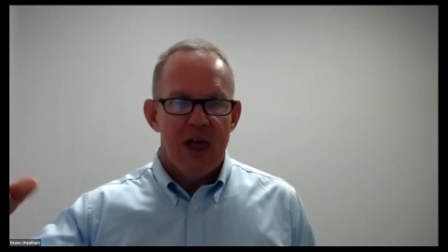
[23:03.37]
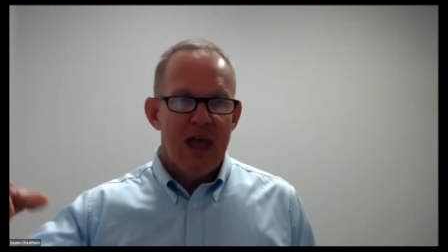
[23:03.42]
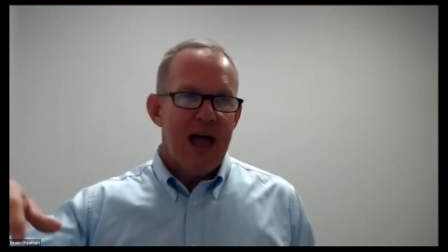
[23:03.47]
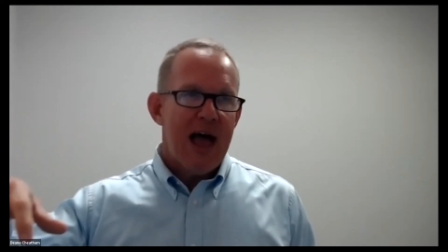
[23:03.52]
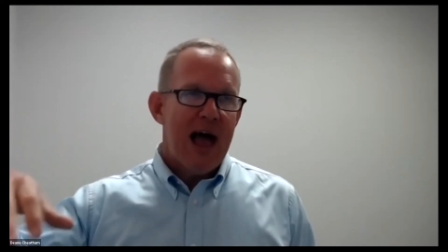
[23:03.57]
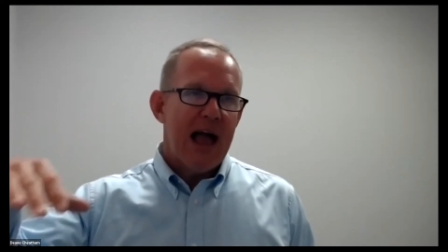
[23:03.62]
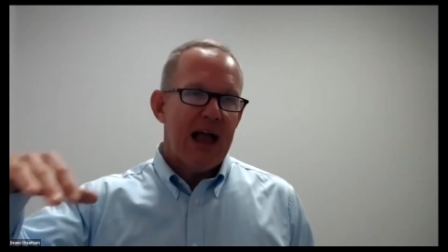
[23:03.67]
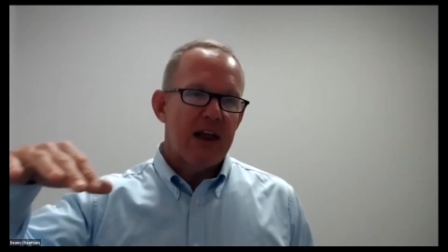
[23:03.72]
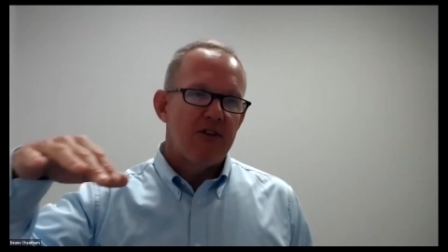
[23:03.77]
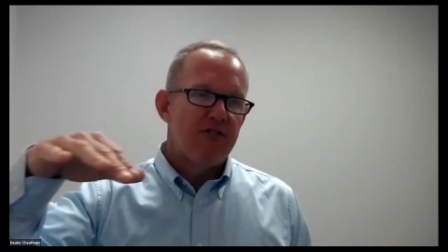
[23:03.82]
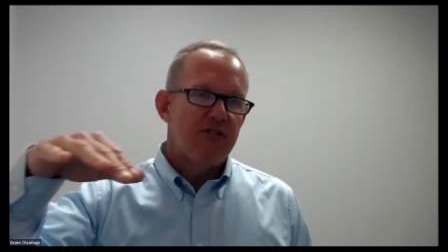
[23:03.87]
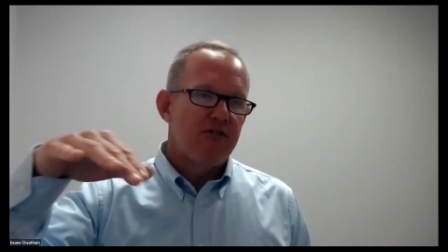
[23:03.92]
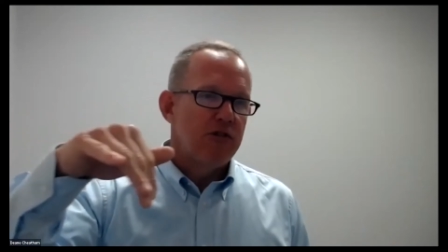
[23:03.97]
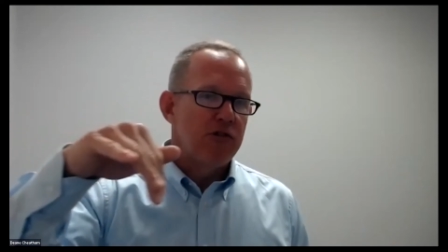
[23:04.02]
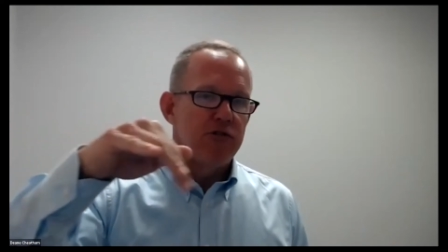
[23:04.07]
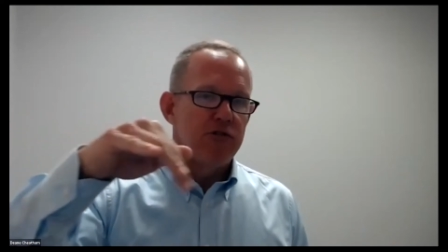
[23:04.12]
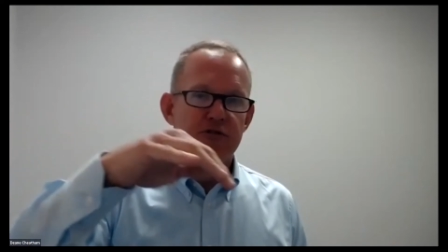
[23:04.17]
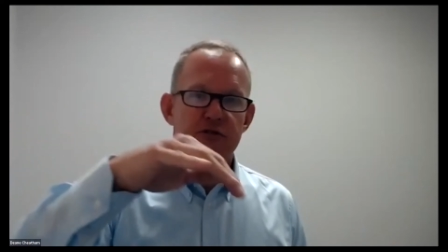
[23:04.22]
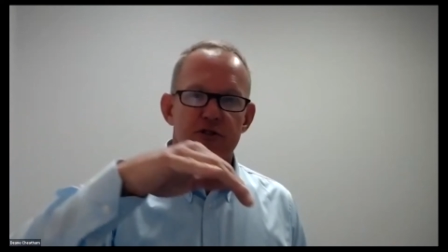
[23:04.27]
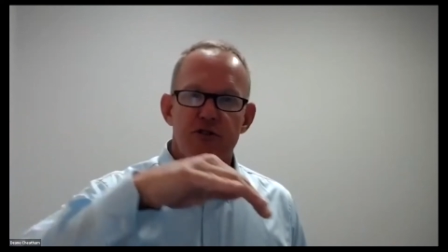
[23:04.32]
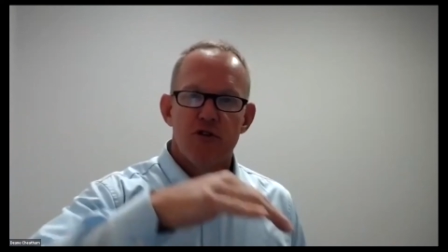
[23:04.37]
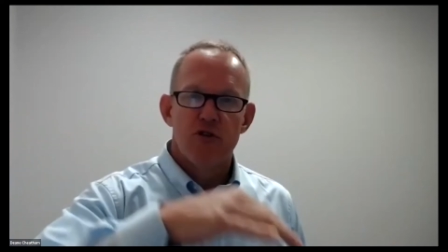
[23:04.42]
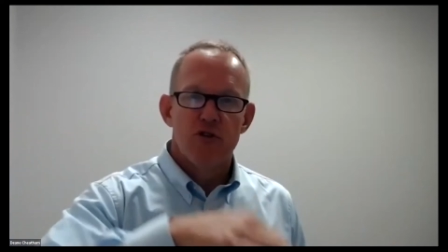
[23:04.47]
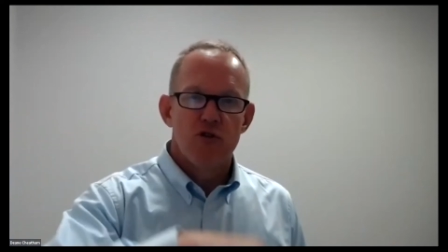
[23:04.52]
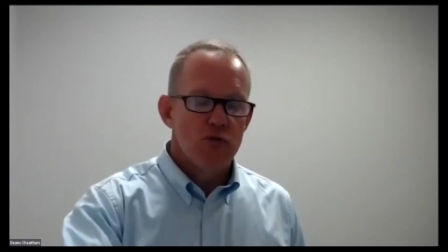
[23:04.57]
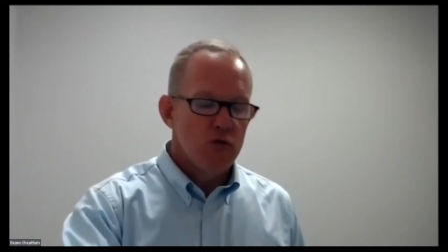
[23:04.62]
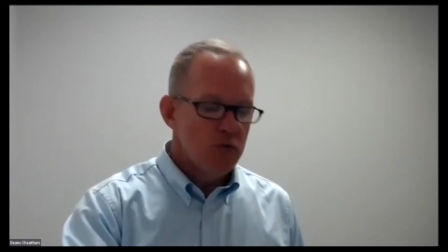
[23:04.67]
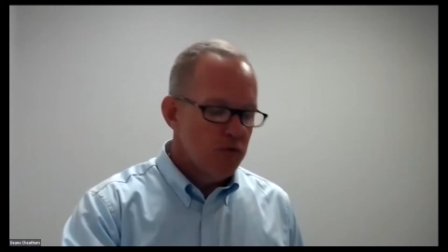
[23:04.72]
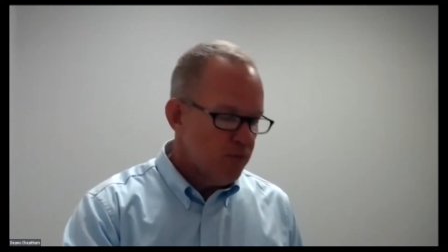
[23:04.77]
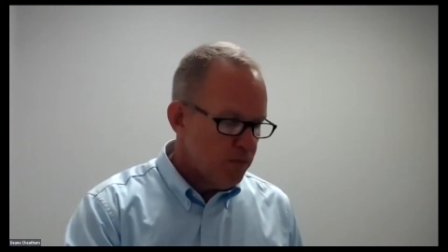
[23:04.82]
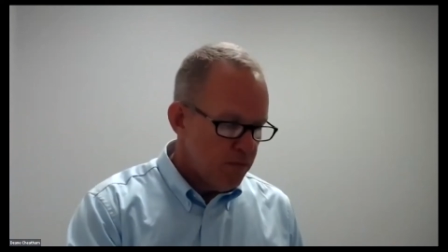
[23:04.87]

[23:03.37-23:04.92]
I can choose to